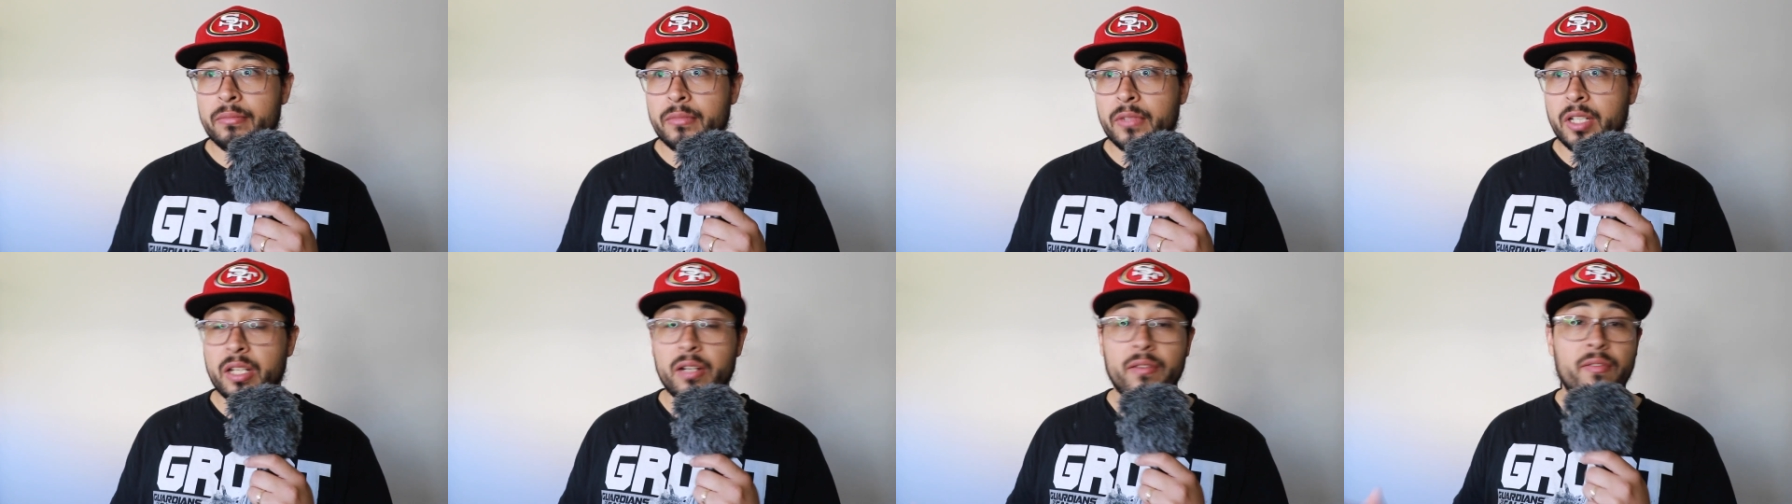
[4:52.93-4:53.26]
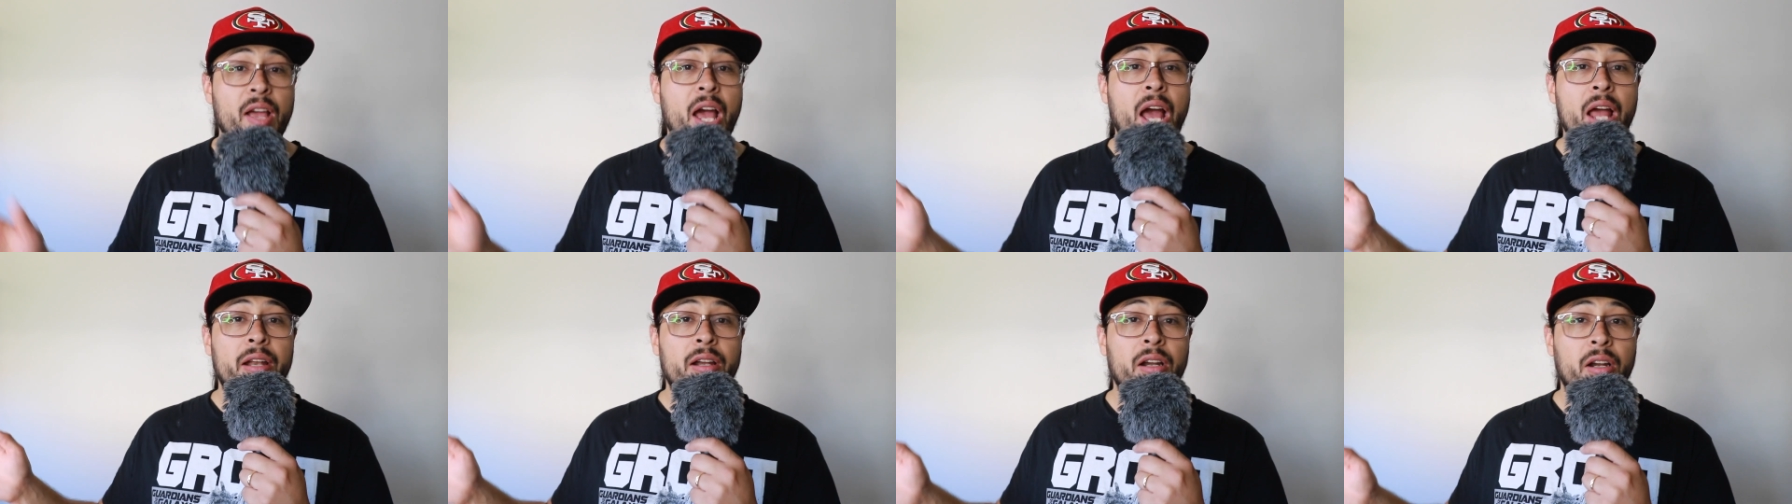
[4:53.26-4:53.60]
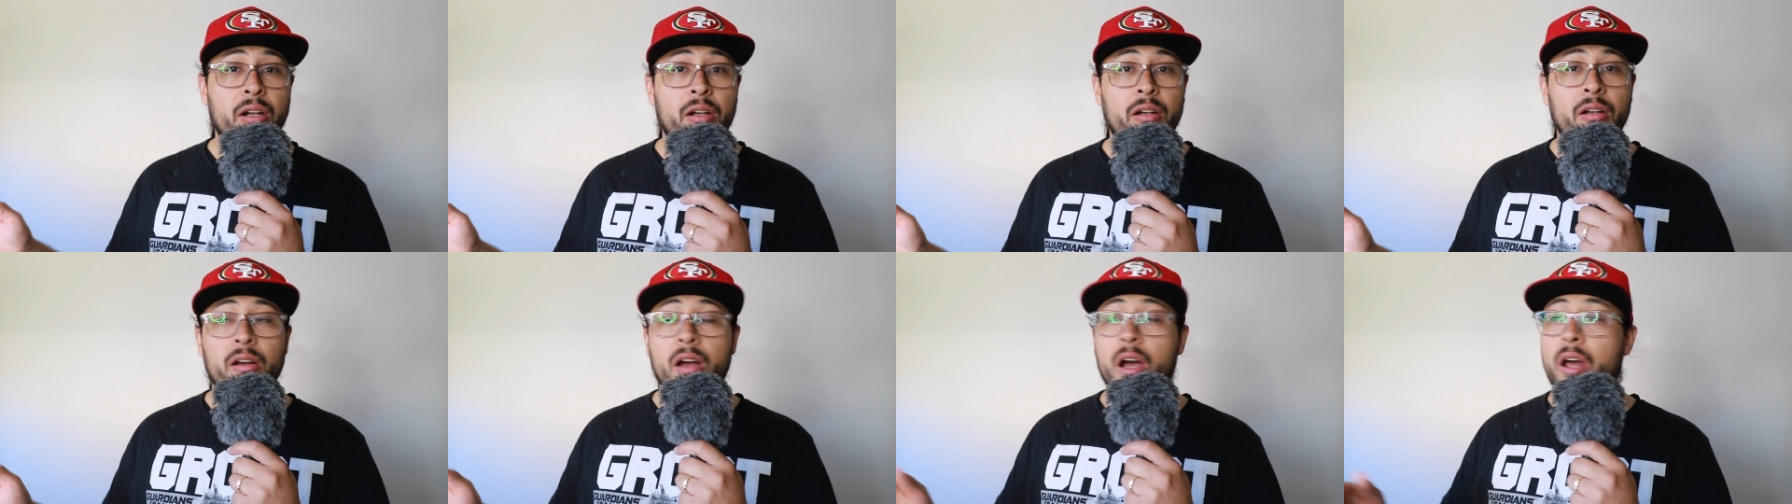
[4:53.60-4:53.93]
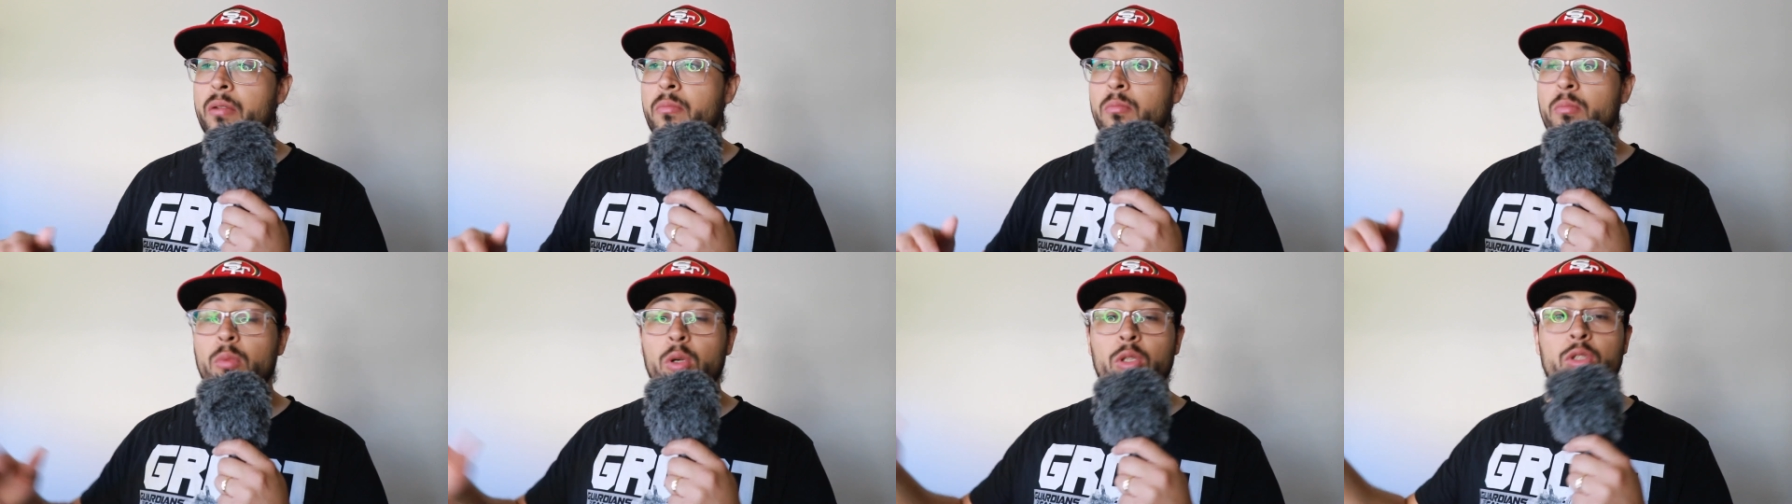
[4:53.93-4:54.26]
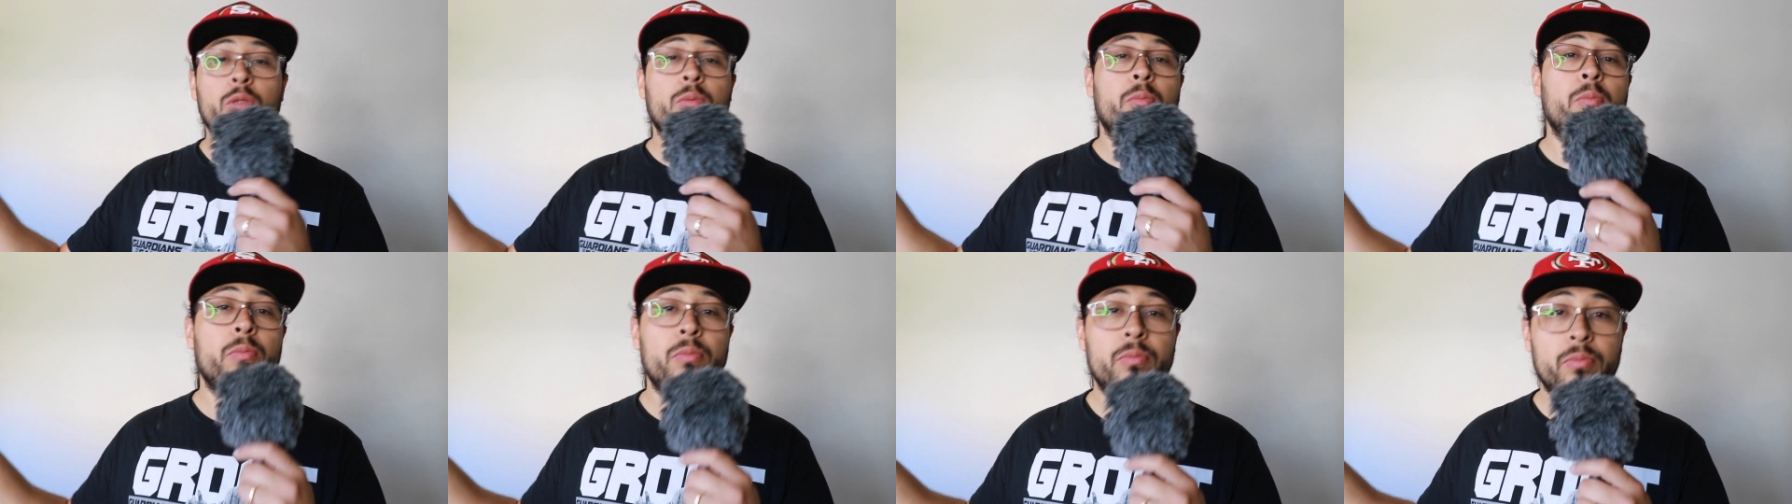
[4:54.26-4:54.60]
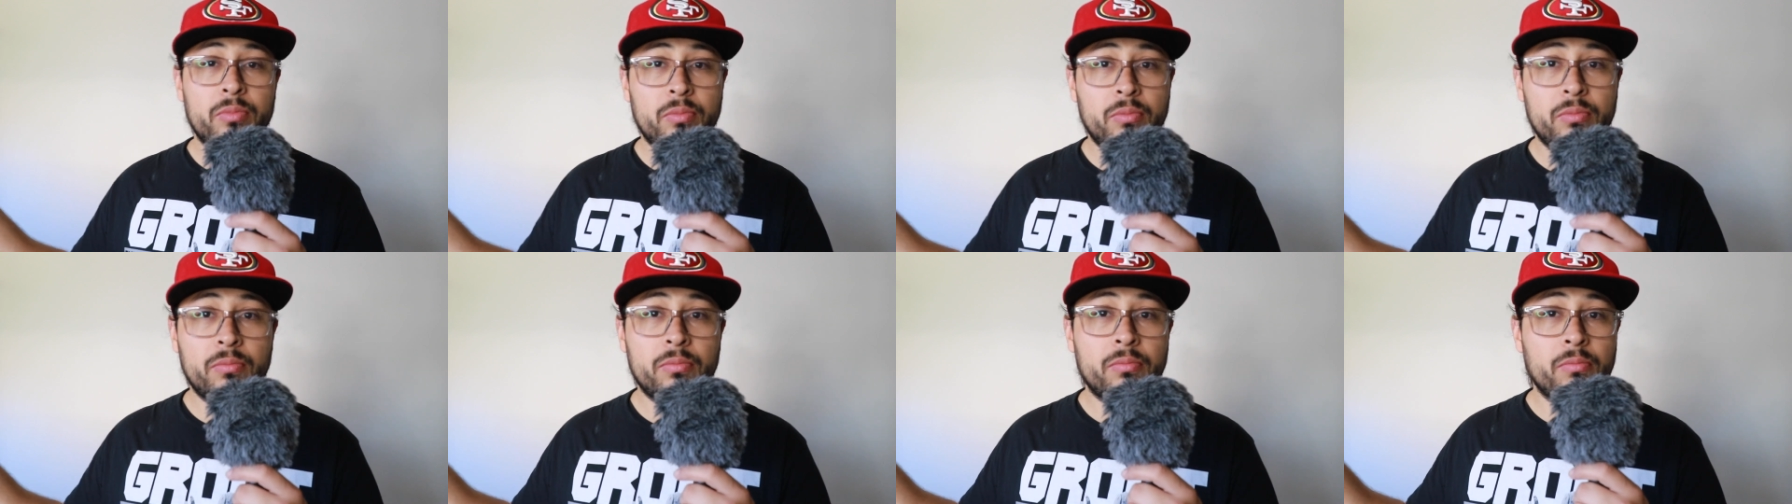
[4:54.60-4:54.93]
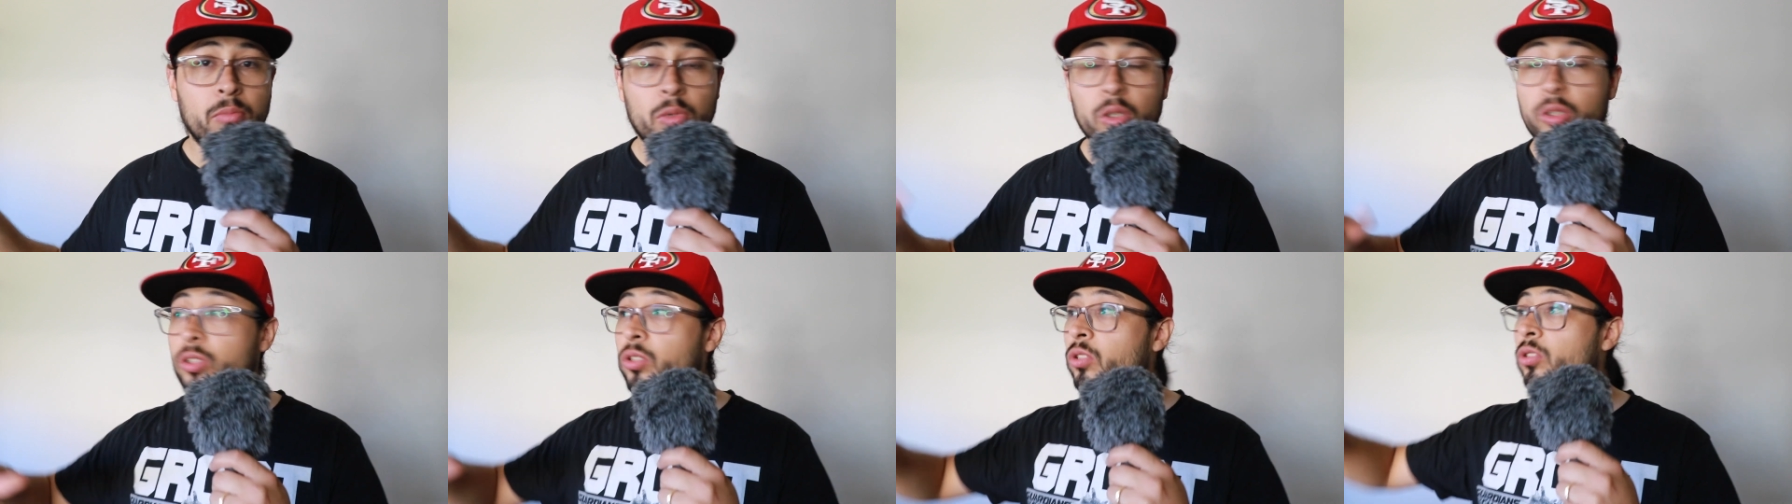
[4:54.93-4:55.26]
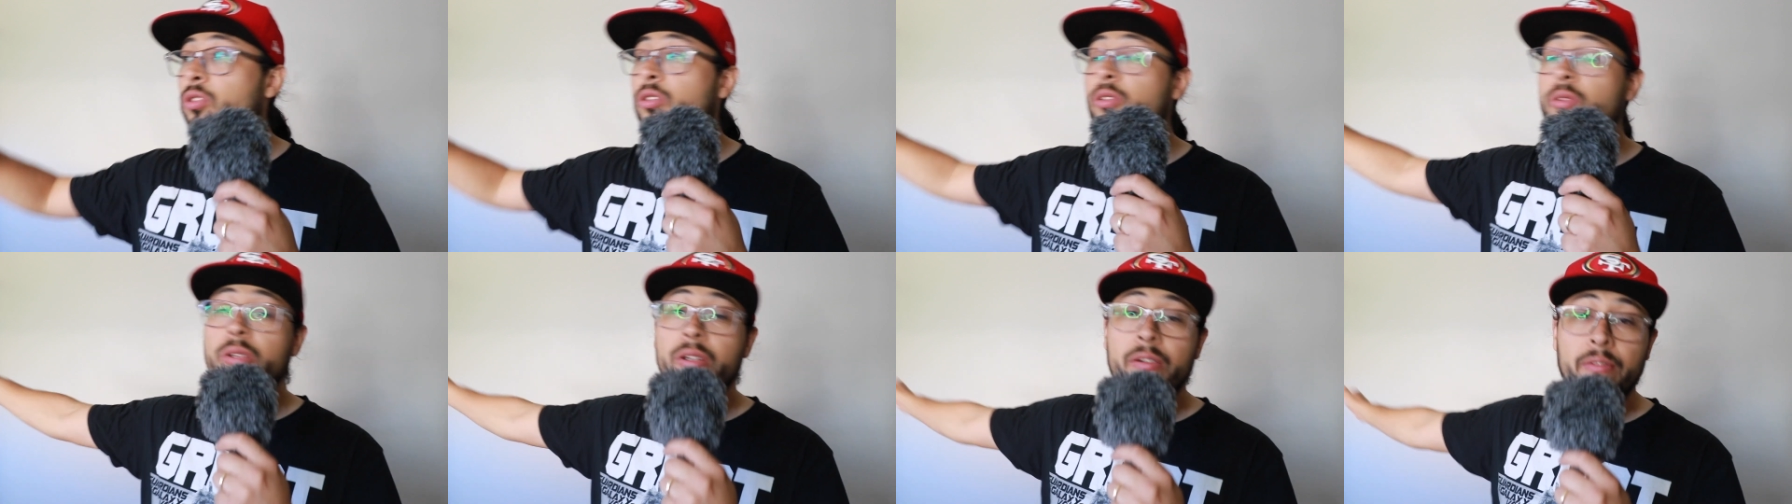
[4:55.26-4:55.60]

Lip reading: Could have gotten hurt on multitude